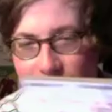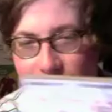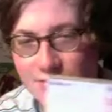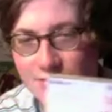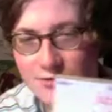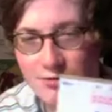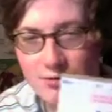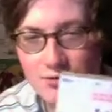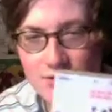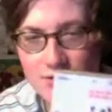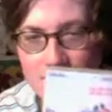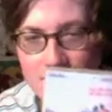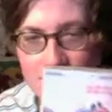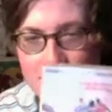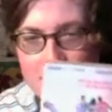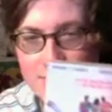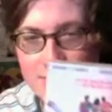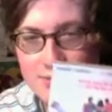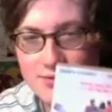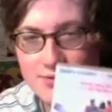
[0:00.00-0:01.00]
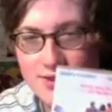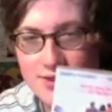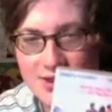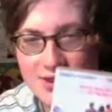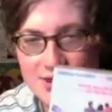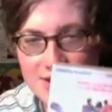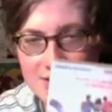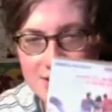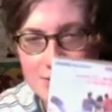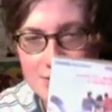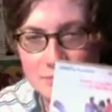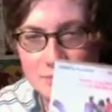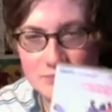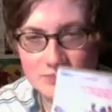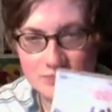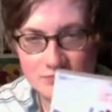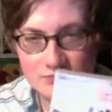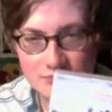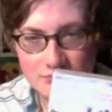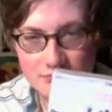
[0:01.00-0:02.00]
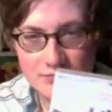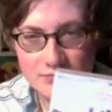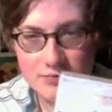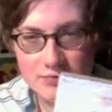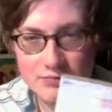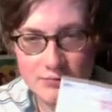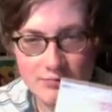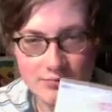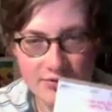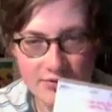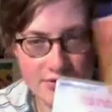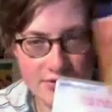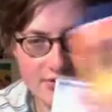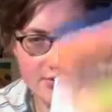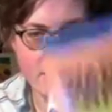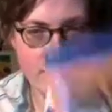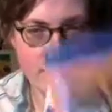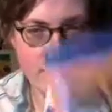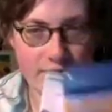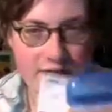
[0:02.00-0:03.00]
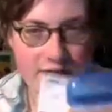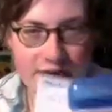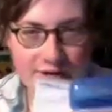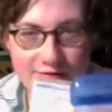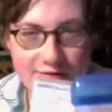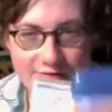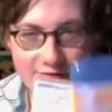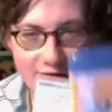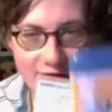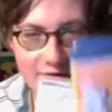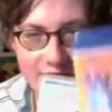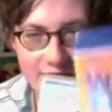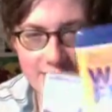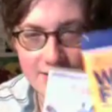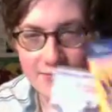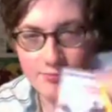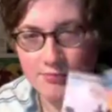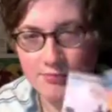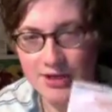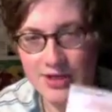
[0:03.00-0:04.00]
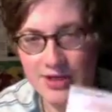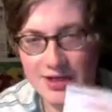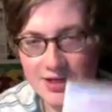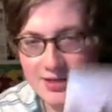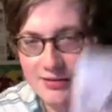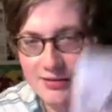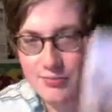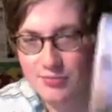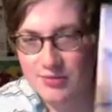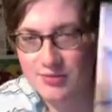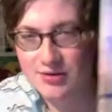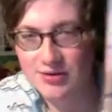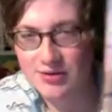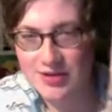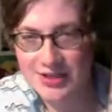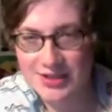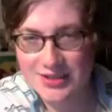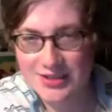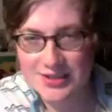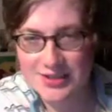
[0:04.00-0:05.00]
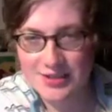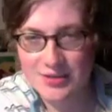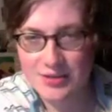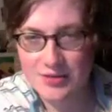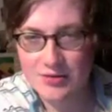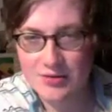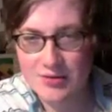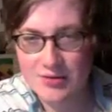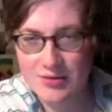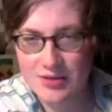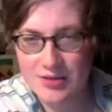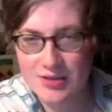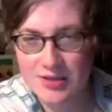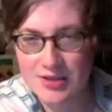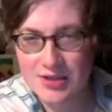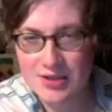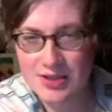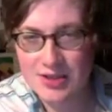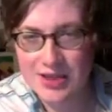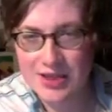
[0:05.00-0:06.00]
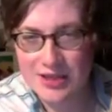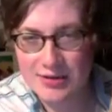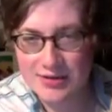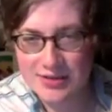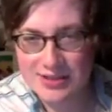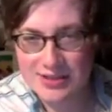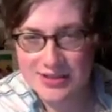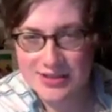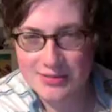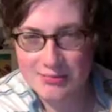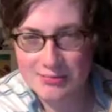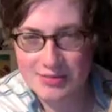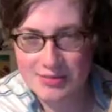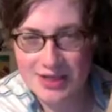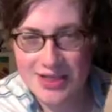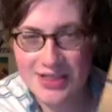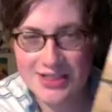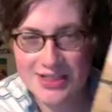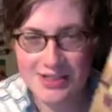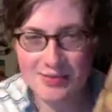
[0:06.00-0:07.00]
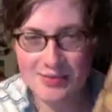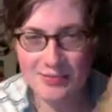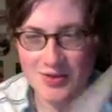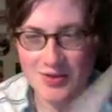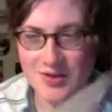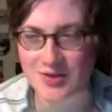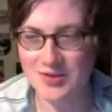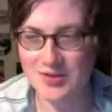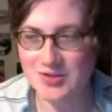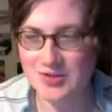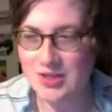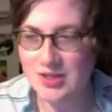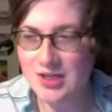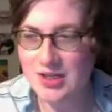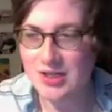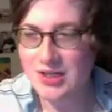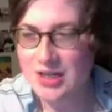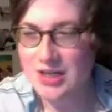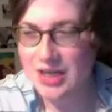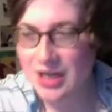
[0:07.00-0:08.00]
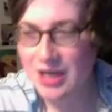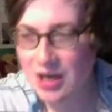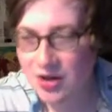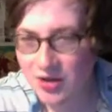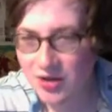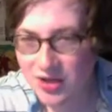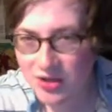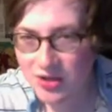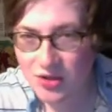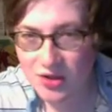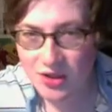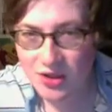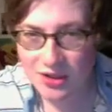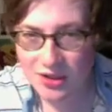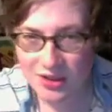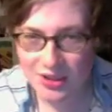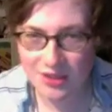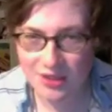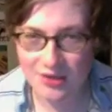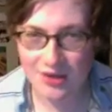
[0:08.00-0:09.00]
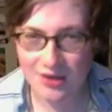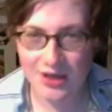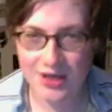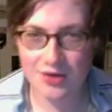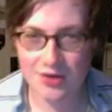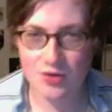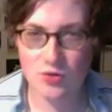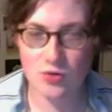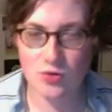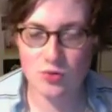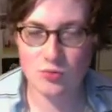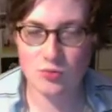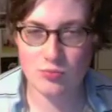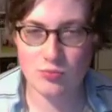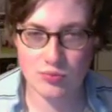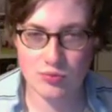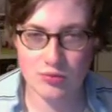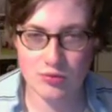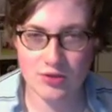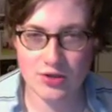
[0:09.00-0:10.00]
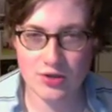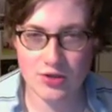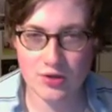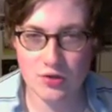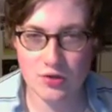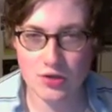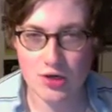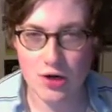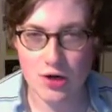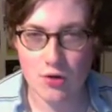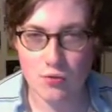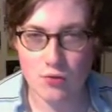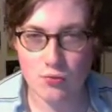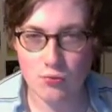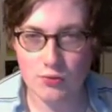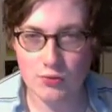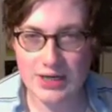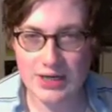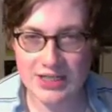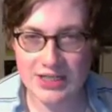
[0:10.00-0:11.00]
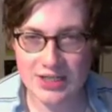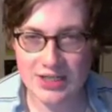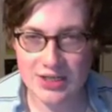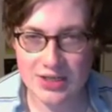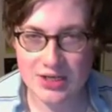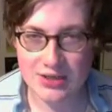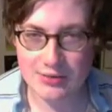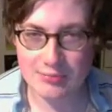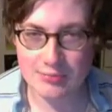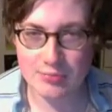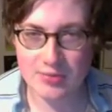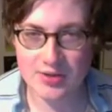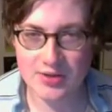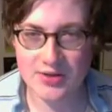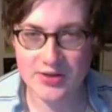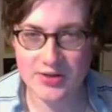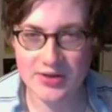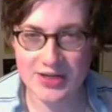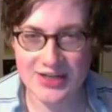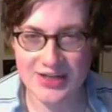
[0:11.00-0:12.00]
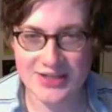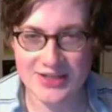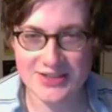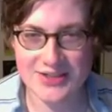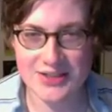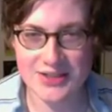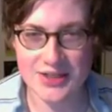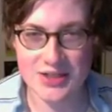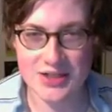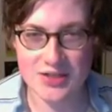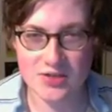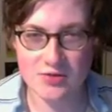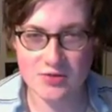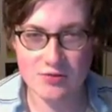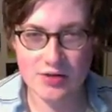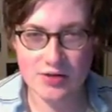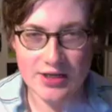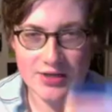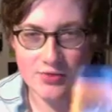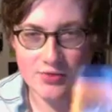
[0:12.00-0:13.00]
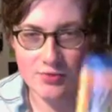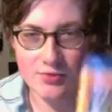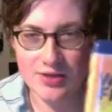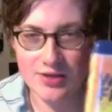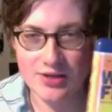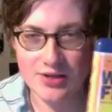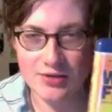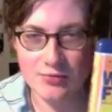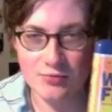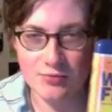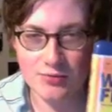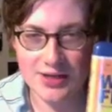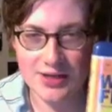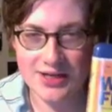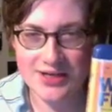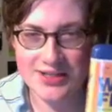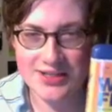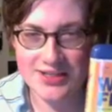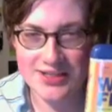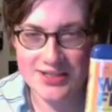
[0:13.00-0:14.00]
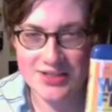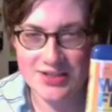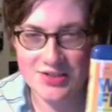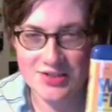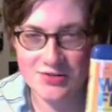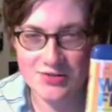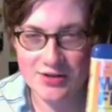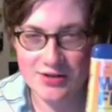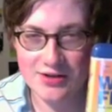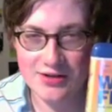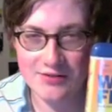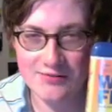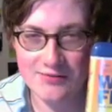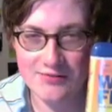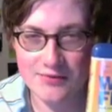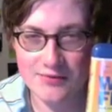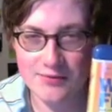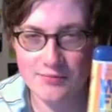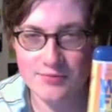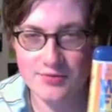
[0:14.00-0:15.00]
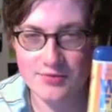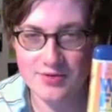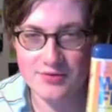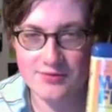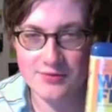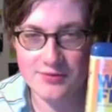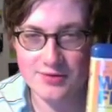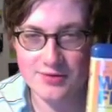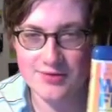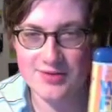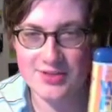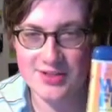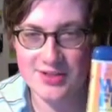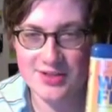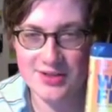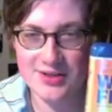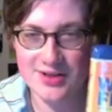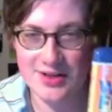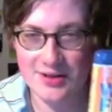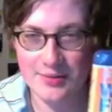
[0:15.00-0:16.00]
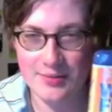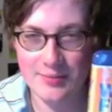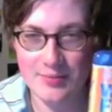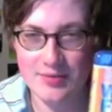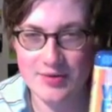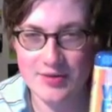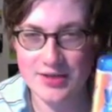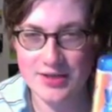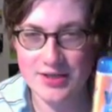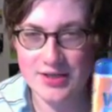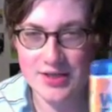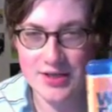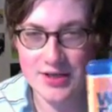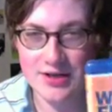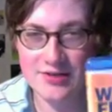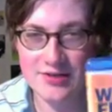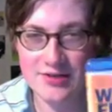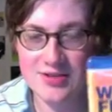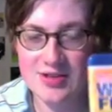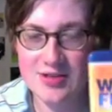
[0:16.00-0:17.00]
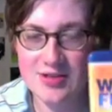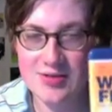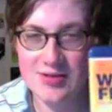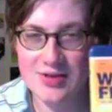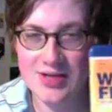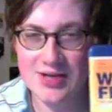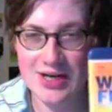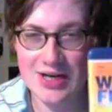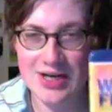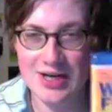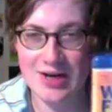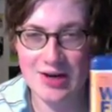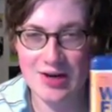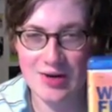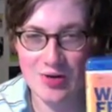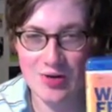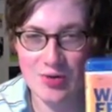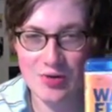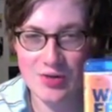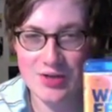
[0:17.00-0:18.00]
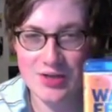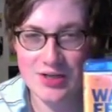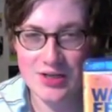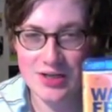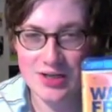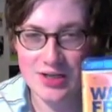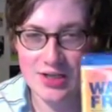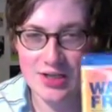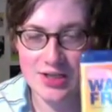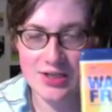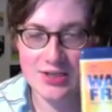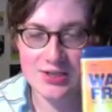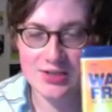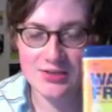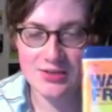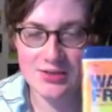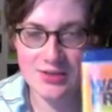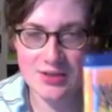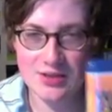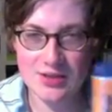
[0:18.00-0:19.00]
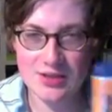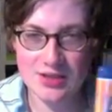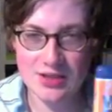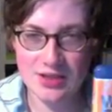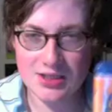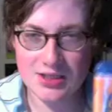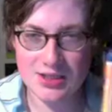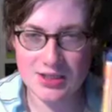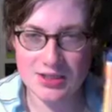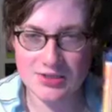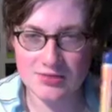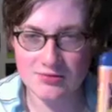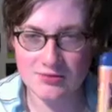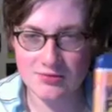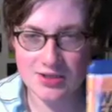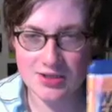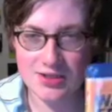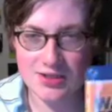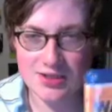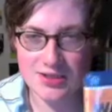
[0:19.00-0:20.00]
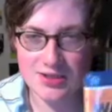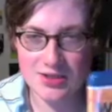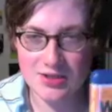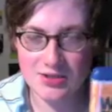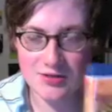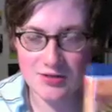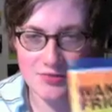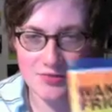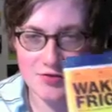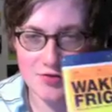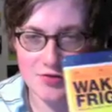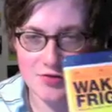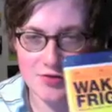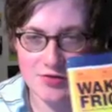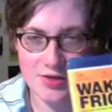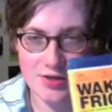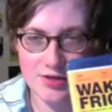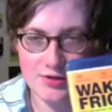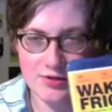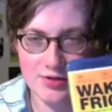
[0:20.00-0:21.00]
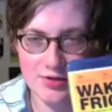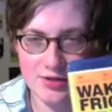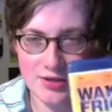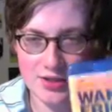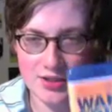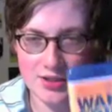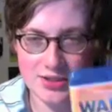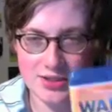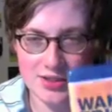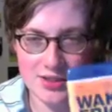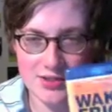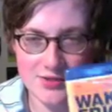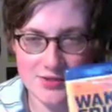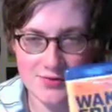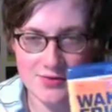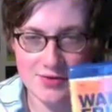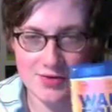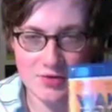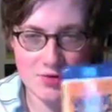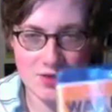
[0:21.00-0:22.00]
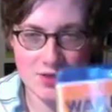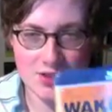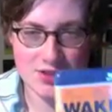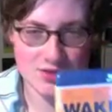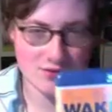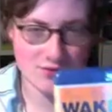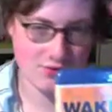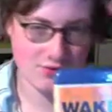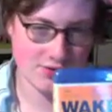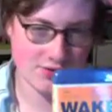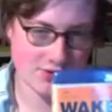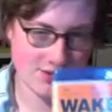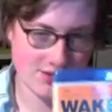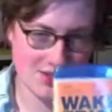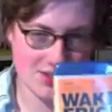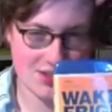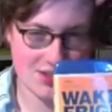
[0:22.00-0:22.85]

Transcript: who directed both Wake in Fright and Weekend at Bernie's. And it's amazing because how can the guy who brought you Weekend at Bernie's direct one of the greatest Australian films of all time. I'll tell you how. In the di- in the director's commentary, in like this interview that's on the